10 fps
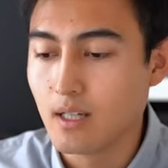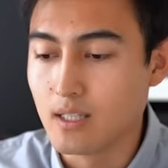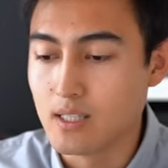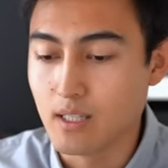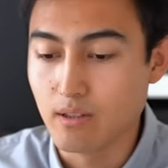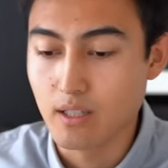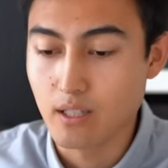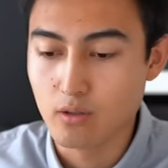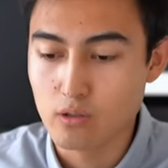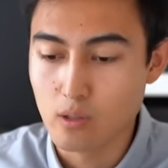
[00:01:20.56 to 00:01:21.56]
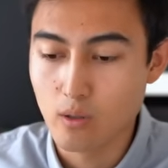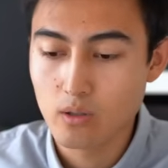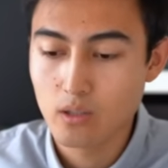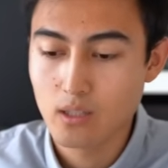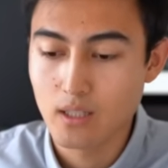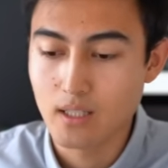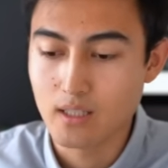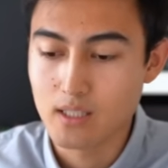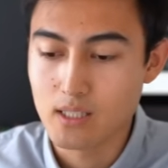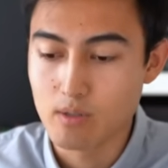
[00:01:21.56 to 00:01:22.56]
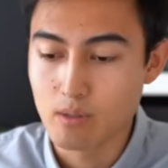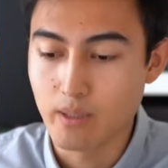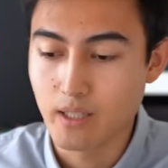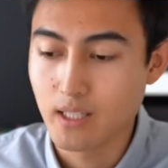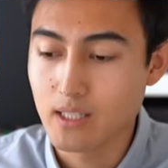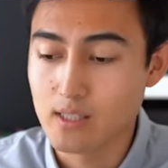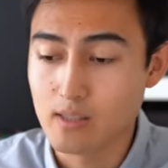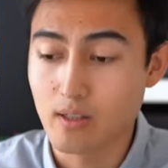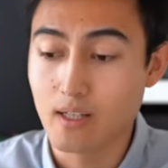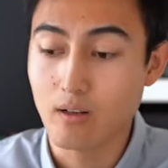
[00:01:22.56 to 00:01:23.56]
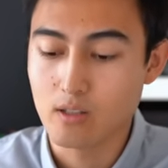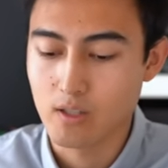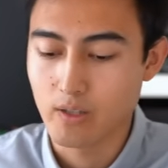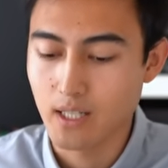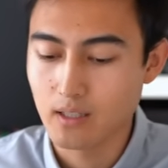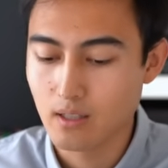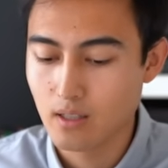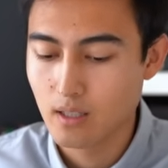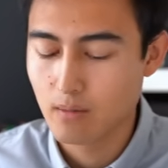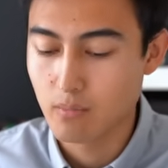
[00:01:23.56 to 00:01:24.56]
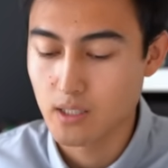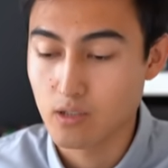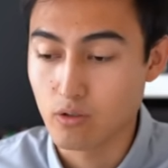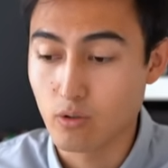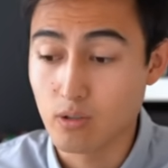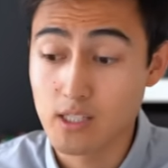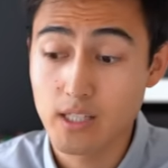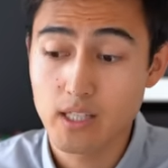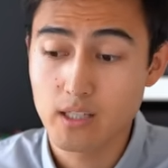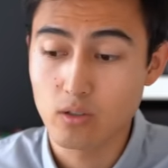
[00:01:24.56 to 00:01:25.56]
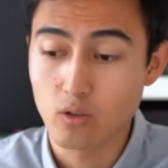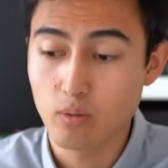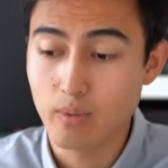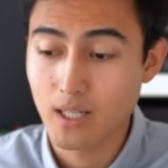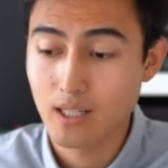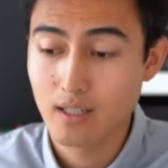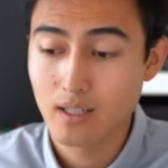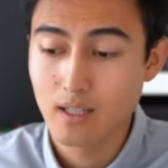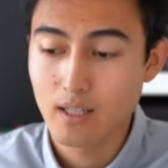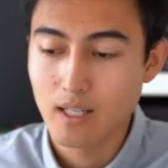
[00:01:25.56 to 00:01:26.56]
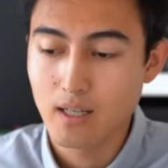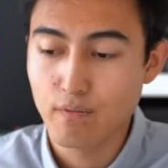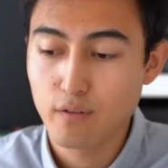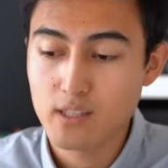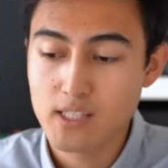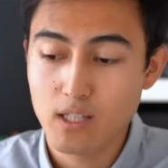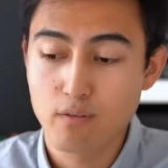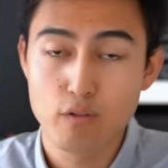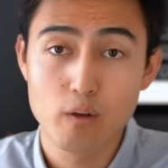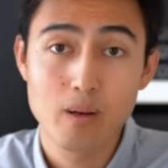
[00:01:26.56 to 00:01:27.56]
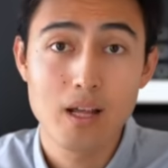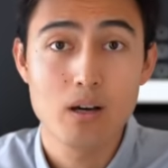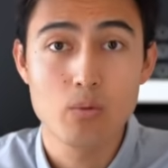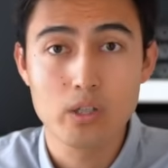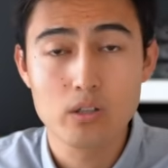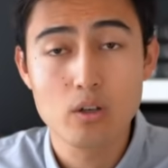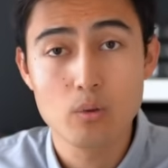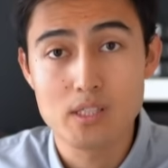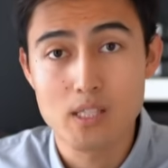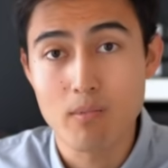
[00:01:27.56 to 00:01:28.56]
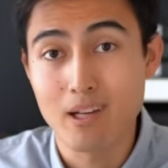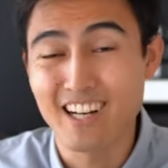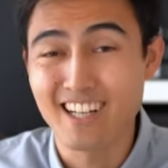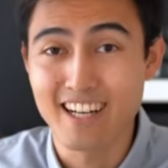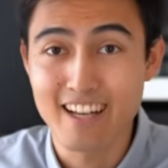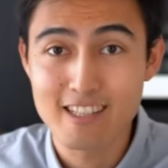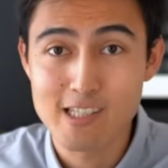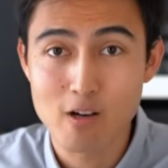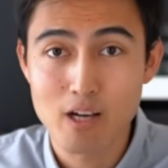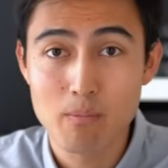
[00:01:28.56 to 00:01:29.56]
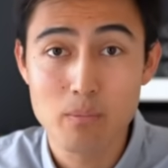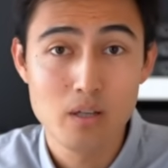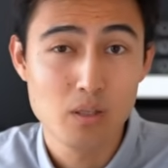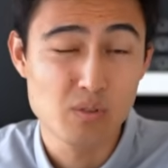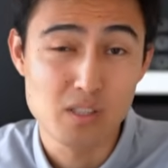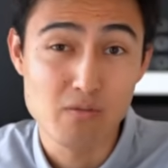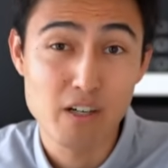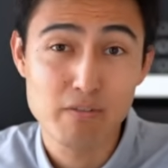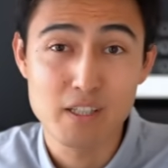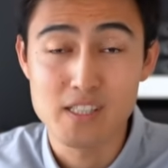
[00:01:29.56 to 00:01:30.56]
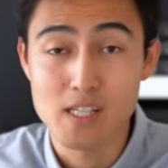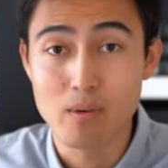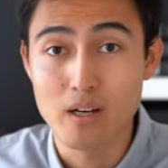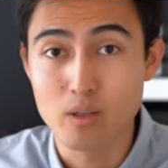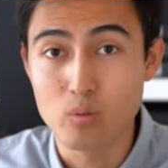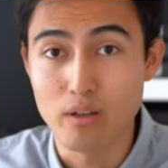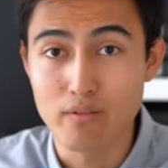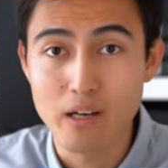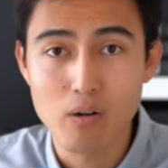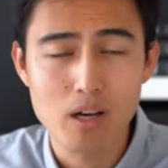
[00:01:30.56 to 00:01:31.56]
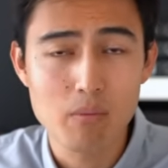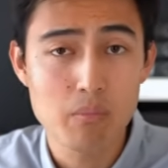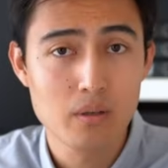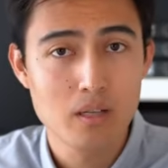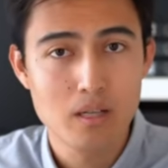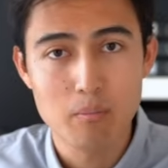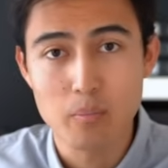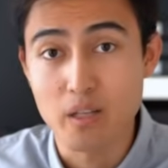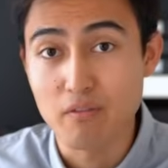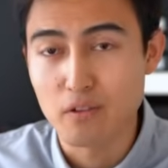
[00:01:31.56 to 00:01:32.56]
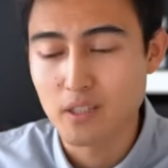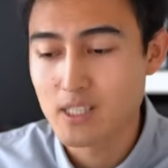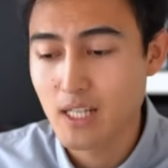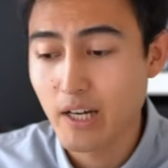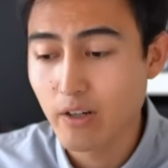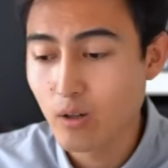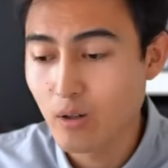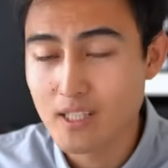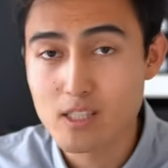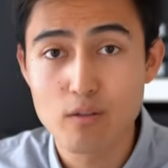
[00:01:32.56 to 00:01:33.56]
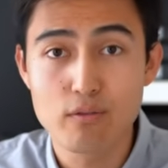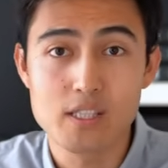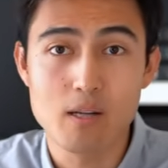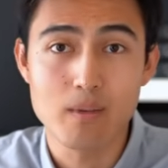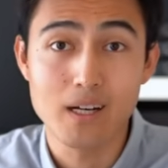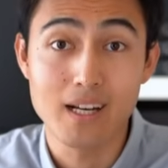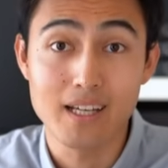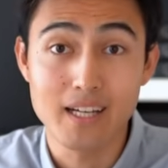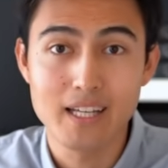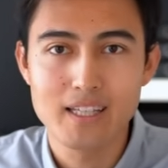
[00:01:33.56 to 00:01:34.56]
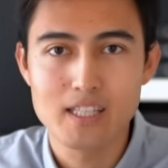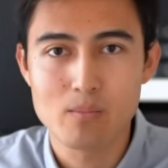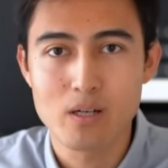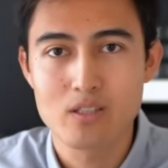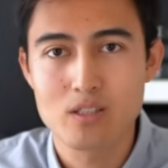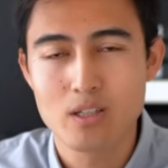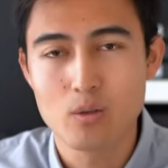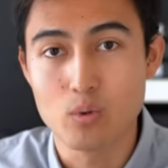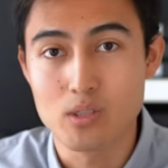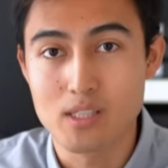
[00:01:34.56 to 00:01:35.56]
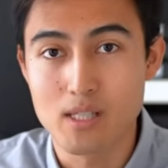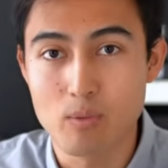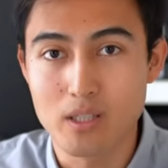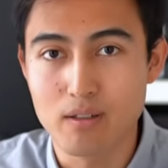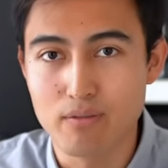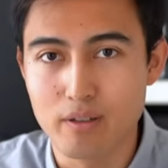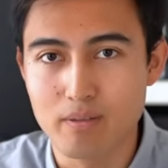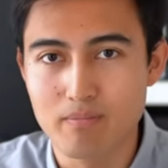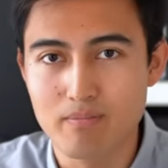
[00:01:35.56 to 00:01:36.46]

and see that goes to London, and that seems to be the case, so that looks correct. Press Ctrl Z there to go back. And for the second formula, we could go with something like an XLOOKUP, which is very, very similar to a VLOOKUP. But for this scenario, let's go for something like an INDEX MATCH, which is somewhat different.